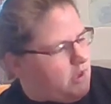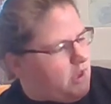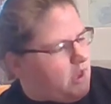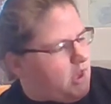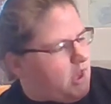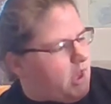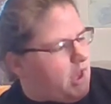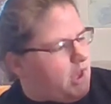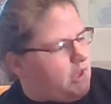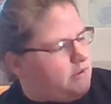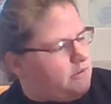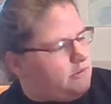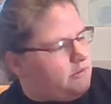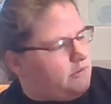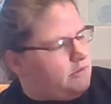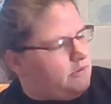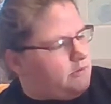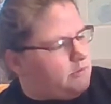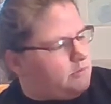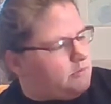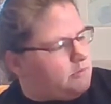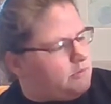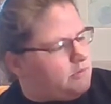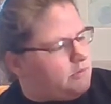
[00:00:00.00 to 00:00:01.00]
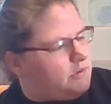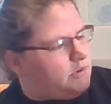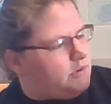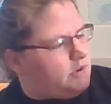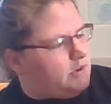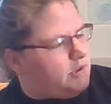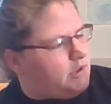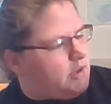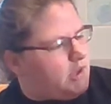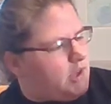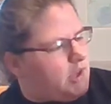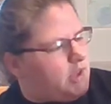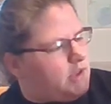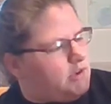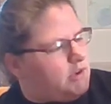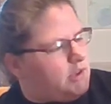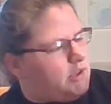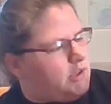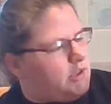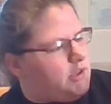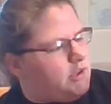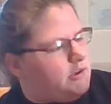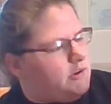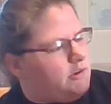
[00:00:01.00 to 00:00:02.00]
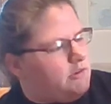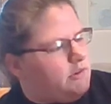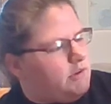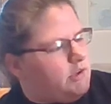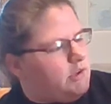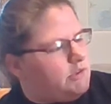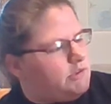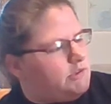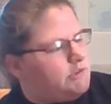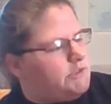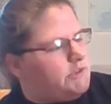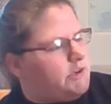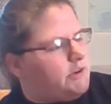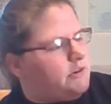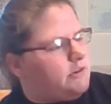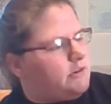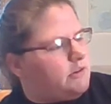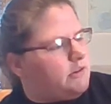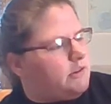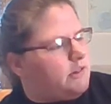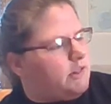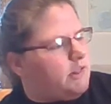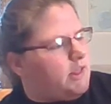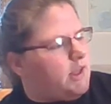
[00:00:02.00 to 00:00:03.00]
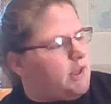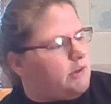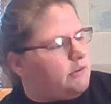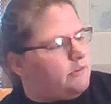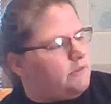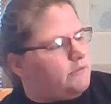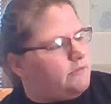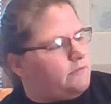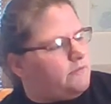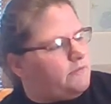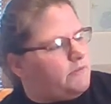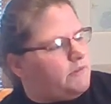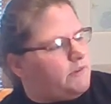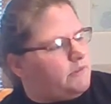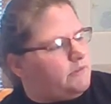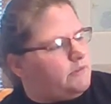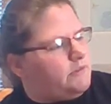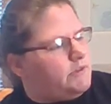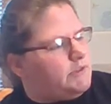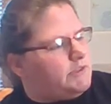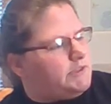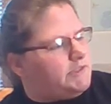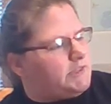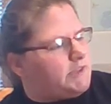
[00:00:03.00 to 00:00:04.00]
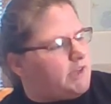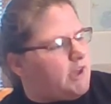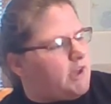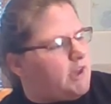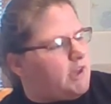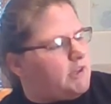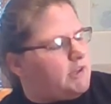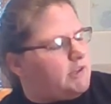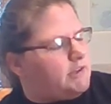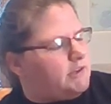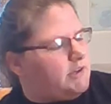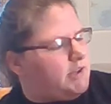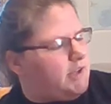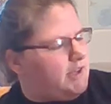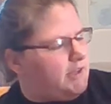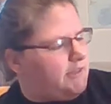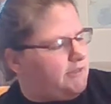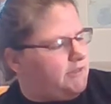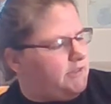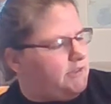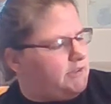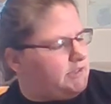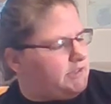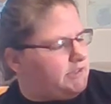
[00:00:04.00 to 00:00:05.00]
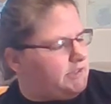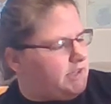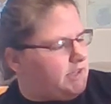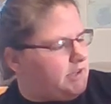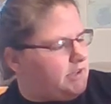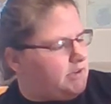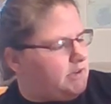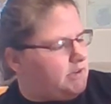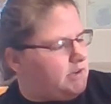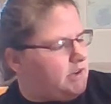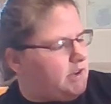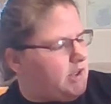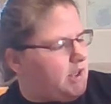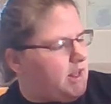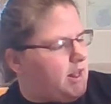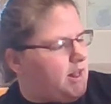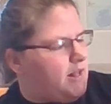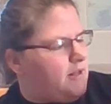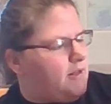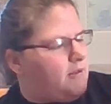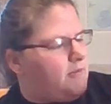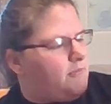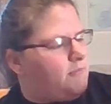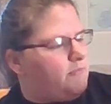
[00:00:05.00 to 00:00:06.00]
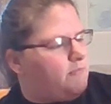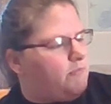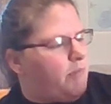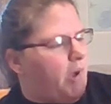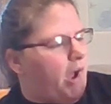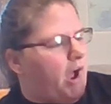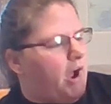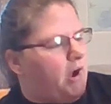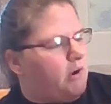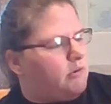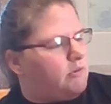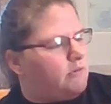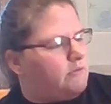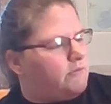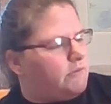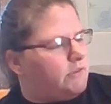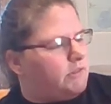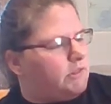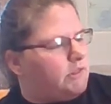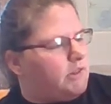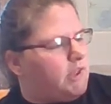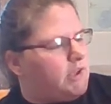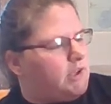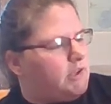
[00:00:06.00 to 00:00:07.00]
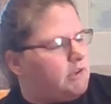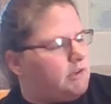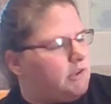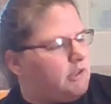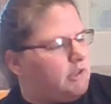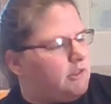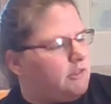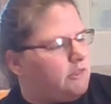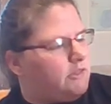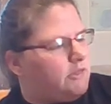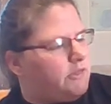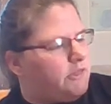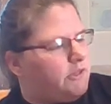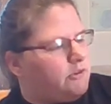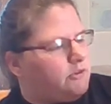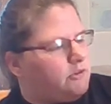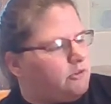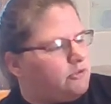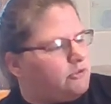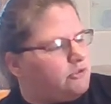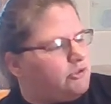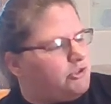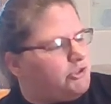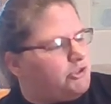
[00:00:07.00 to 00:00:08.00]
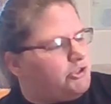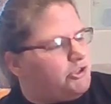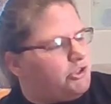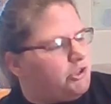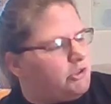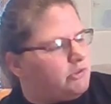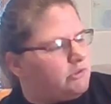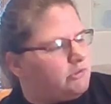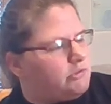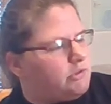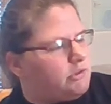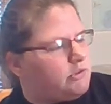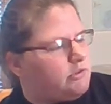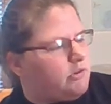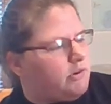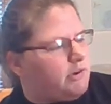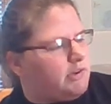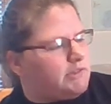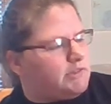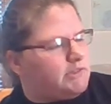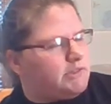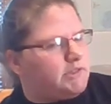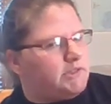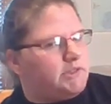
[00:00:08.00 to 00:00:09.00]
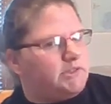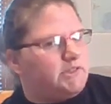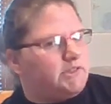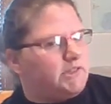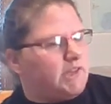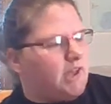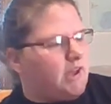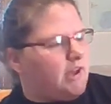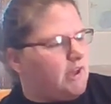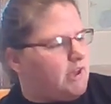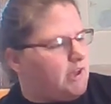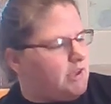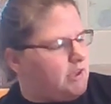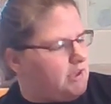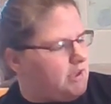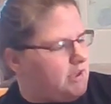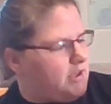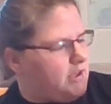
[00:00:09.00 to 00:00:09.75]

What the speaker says: At noon, an eerie, dark cloud filled the sky and hid the sun. Powerful lightning and thunder jerked across the sky.